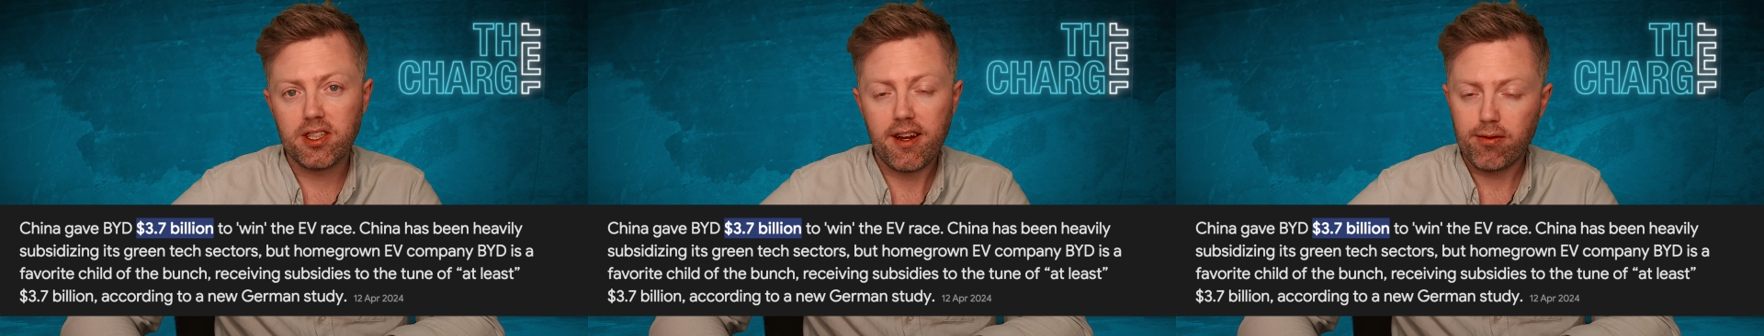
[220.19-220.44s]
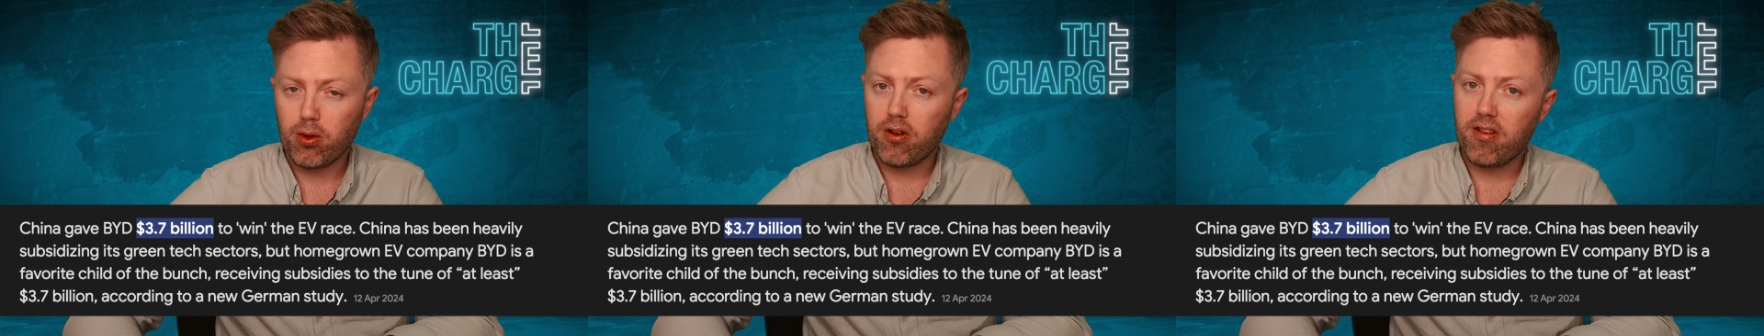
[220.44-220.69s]

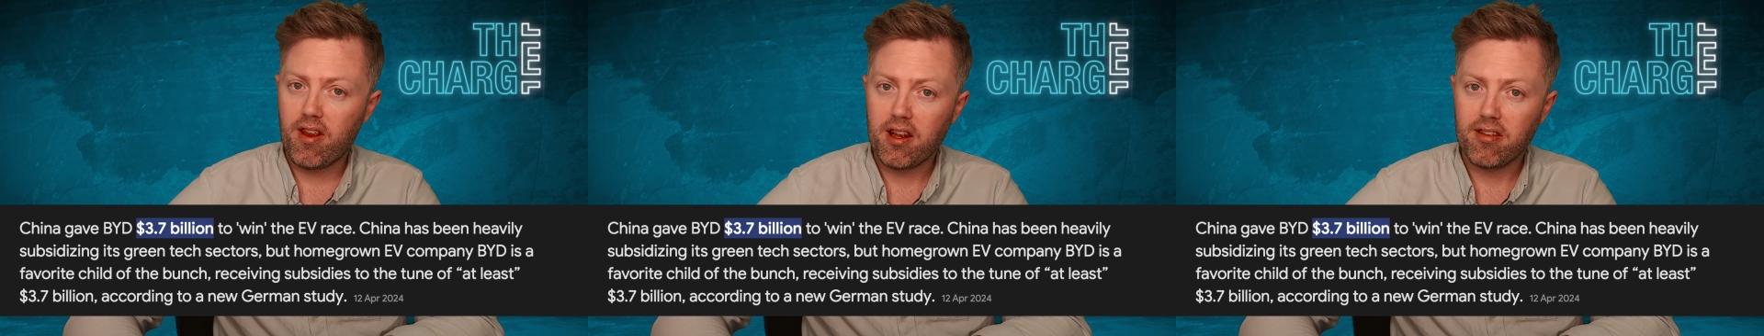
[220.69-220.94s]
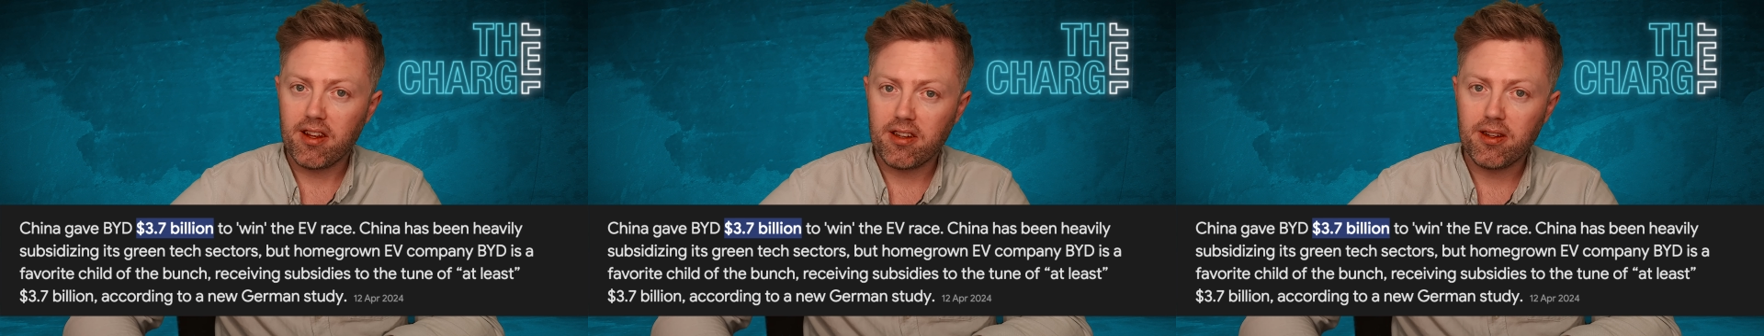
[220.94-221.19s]
Everyone
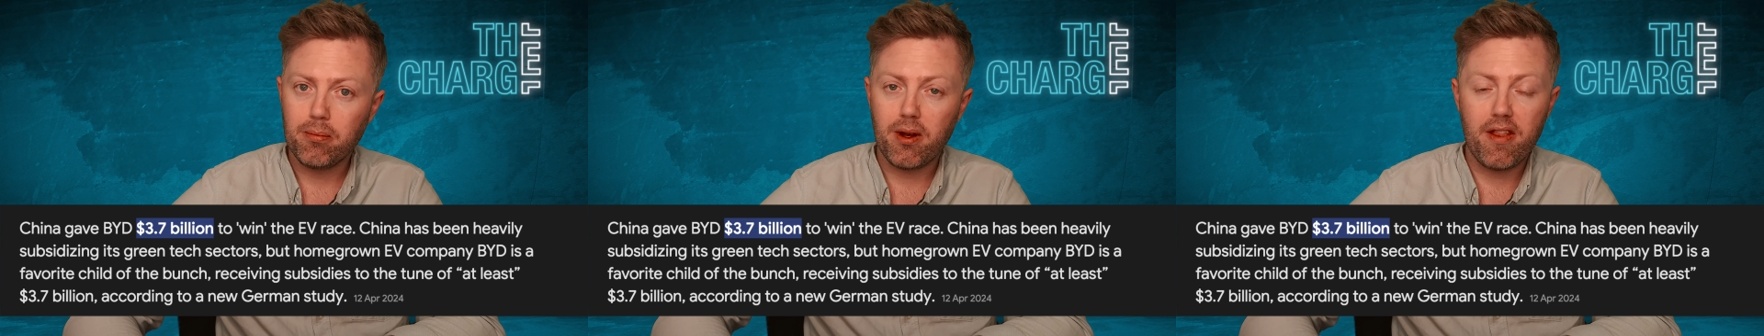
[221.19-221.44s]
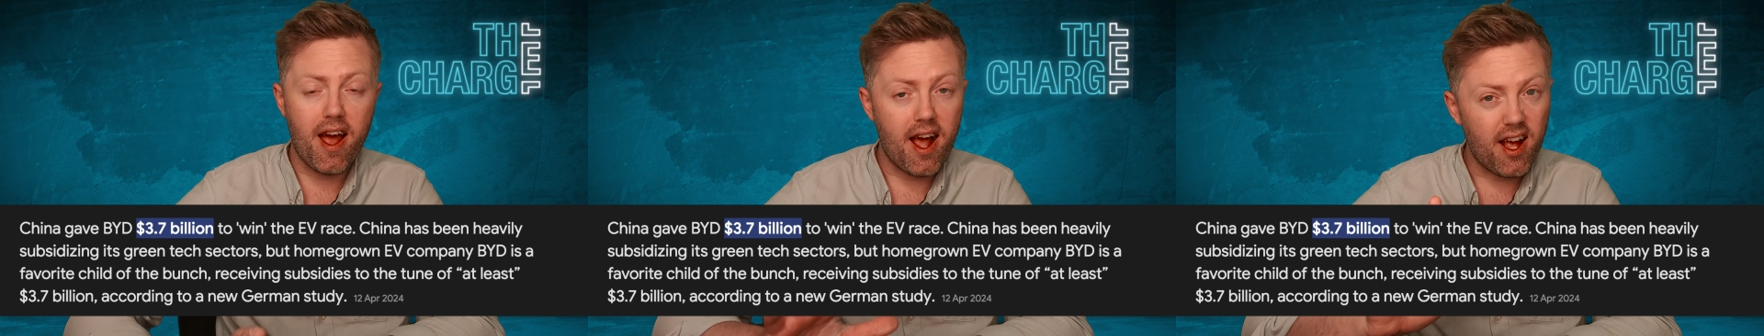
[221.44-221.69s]
says it,
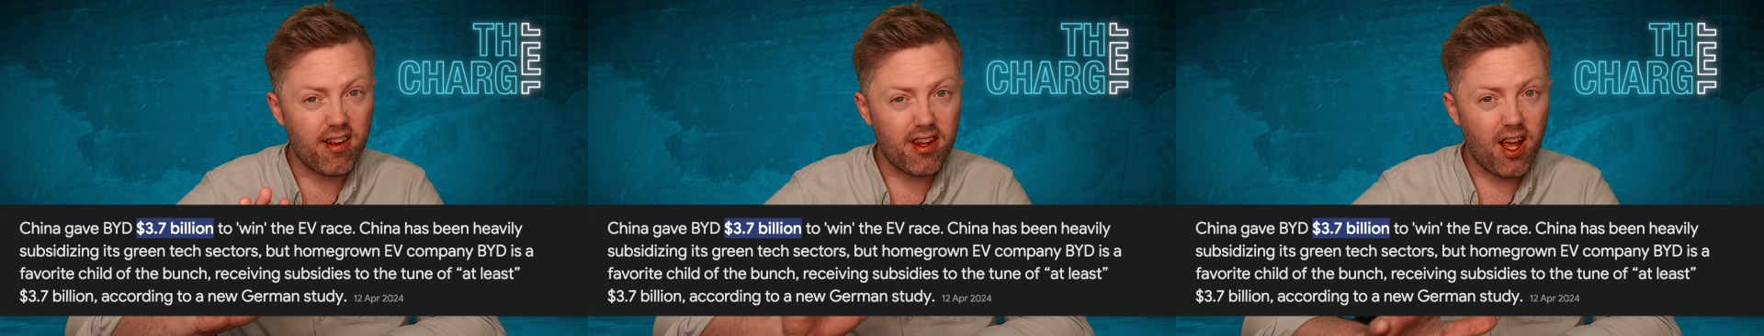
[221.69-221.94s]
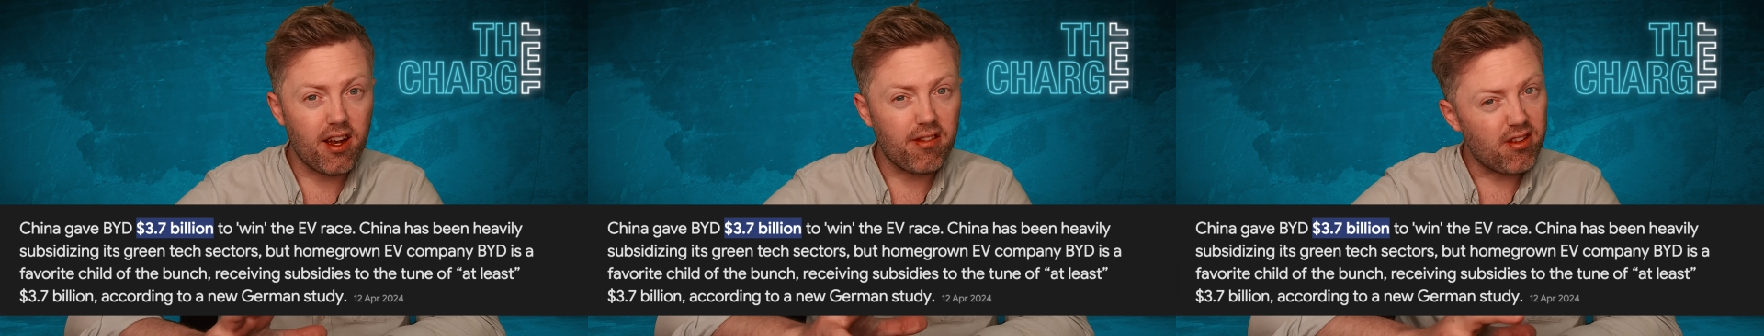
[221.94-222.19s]
but that has
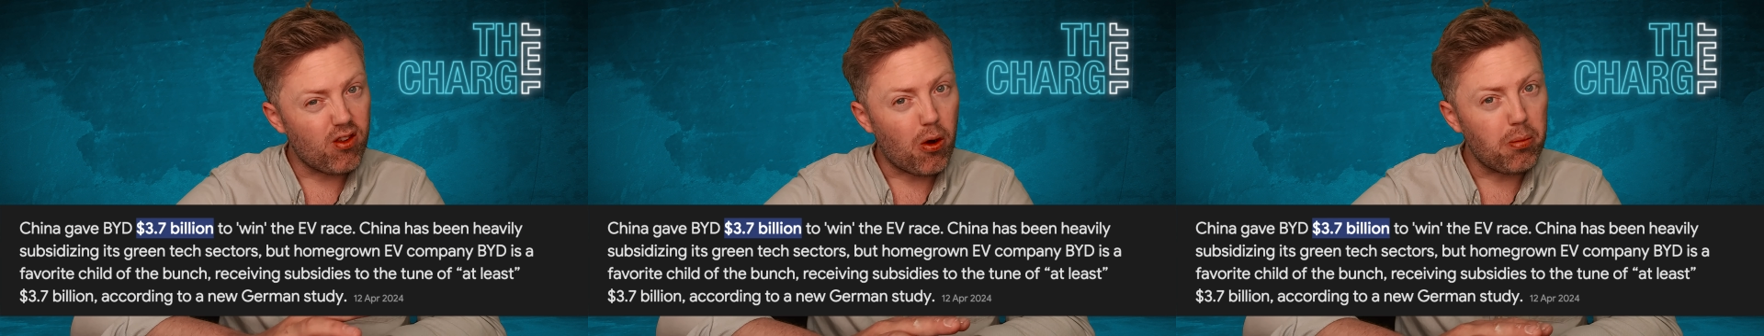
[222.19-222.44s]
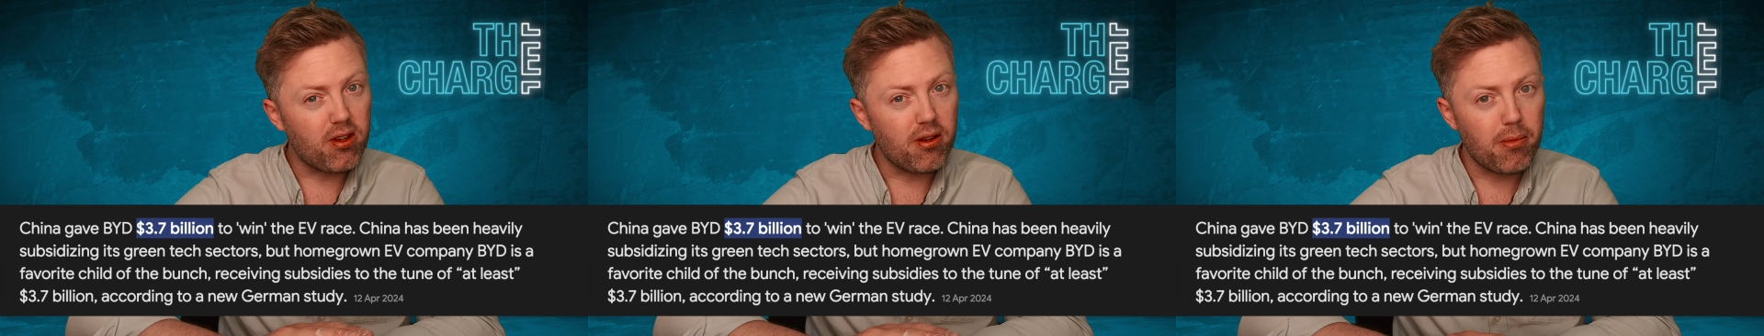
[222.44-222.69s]
kind of
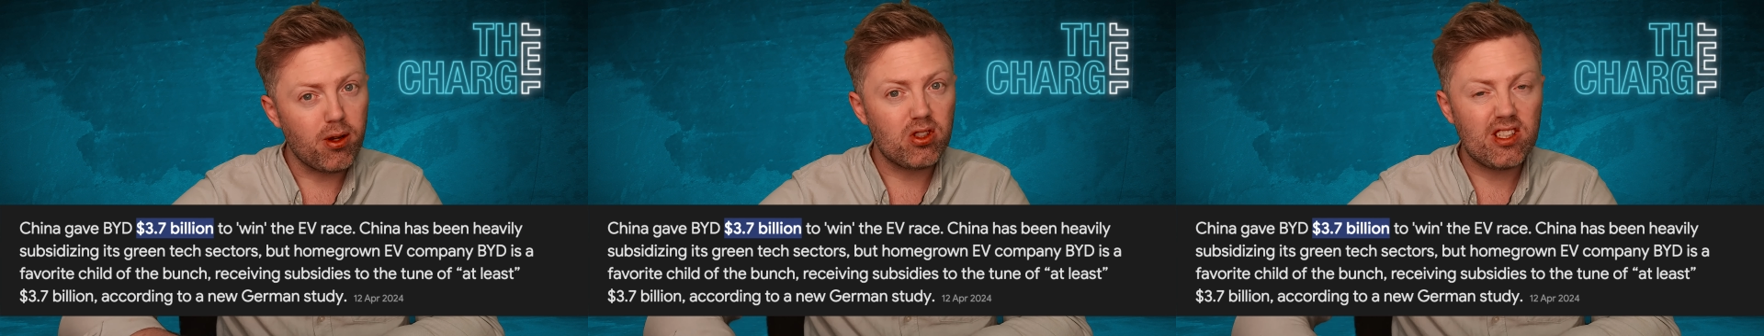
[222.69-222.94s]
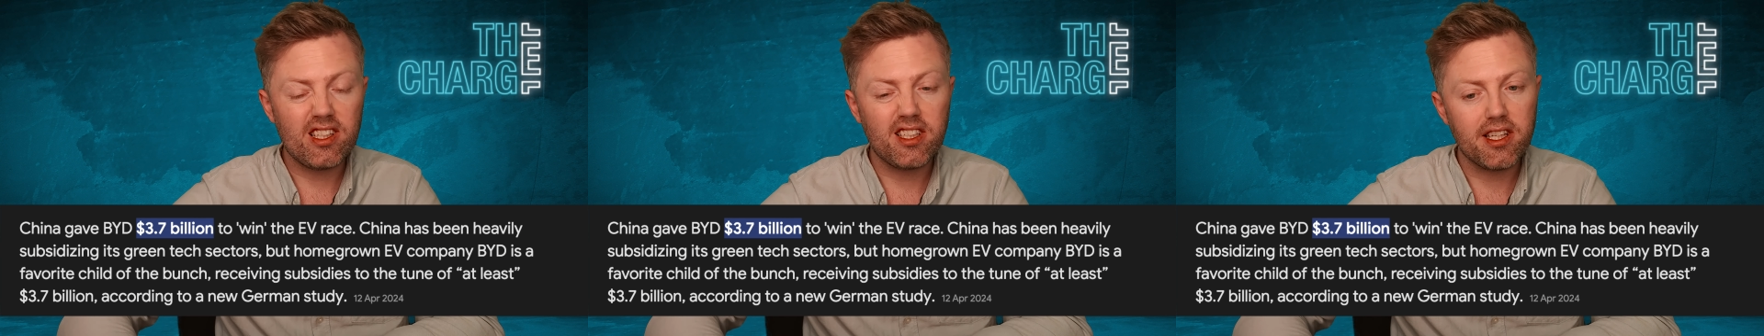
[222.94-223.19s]
stopped
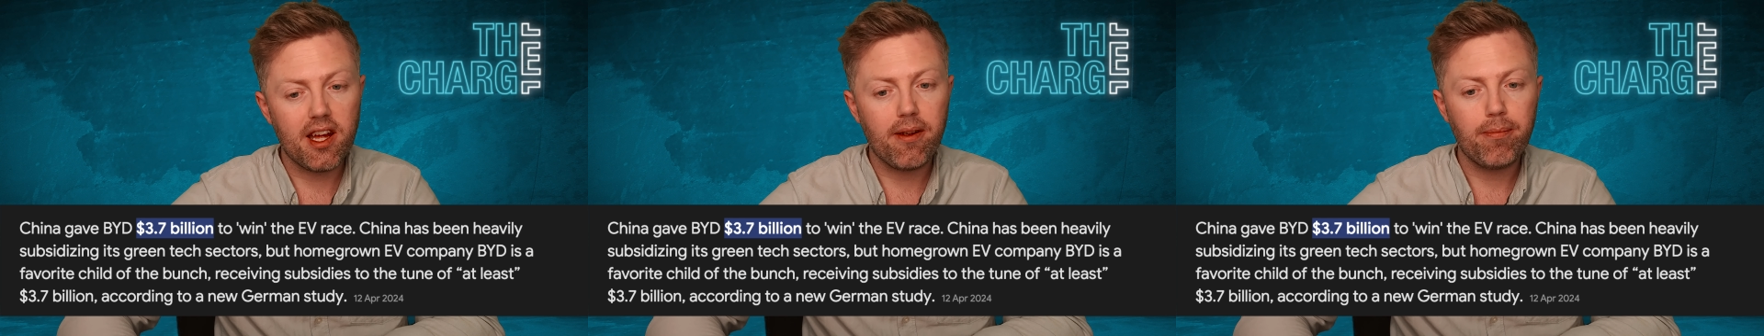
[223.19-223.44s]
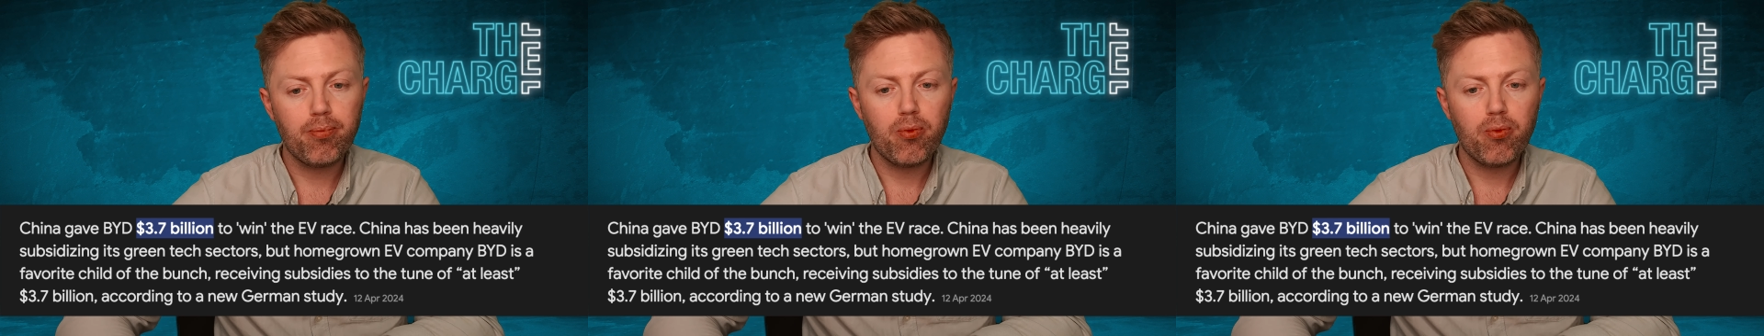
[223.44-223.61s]
mostly now.